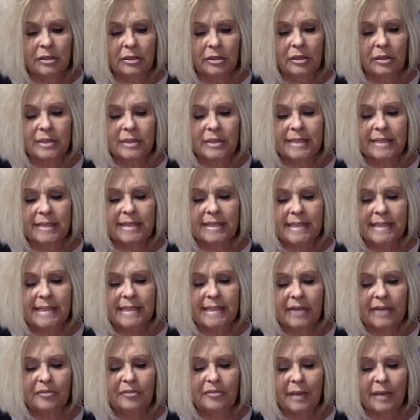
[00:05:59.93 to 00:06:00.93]
using the
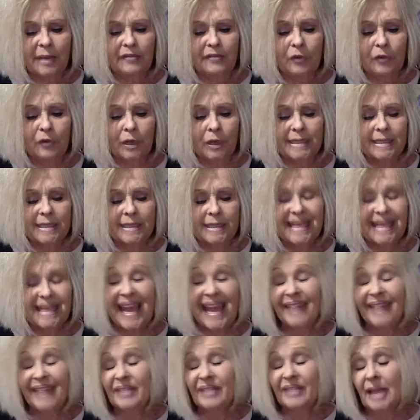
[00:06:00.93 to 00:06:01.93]
sound of my voice
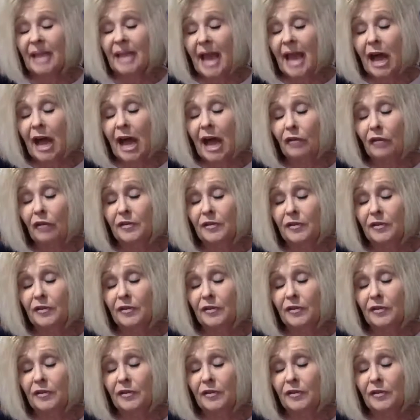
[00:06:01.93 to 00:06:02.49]
and the alpha